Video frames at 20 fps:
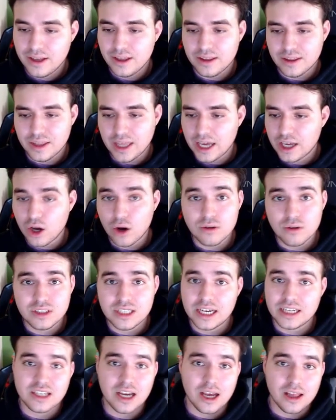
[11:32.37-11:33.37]
They go and
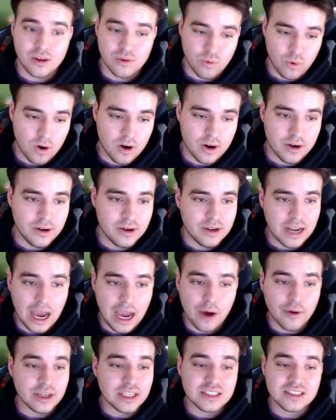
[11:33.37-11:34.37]
take Tyler Warren.
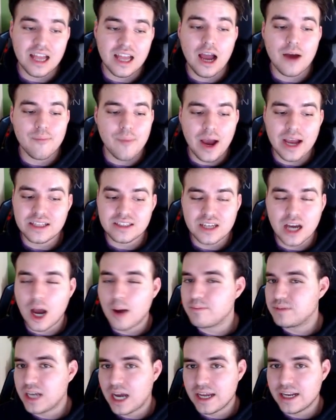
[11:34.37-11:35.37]
Now, he's not my
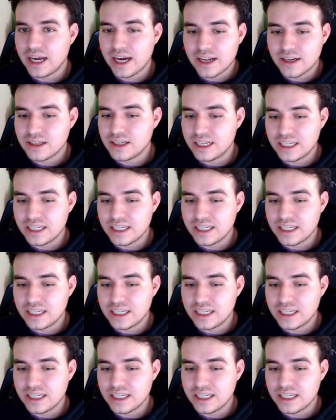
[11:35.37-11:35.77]
top tight end.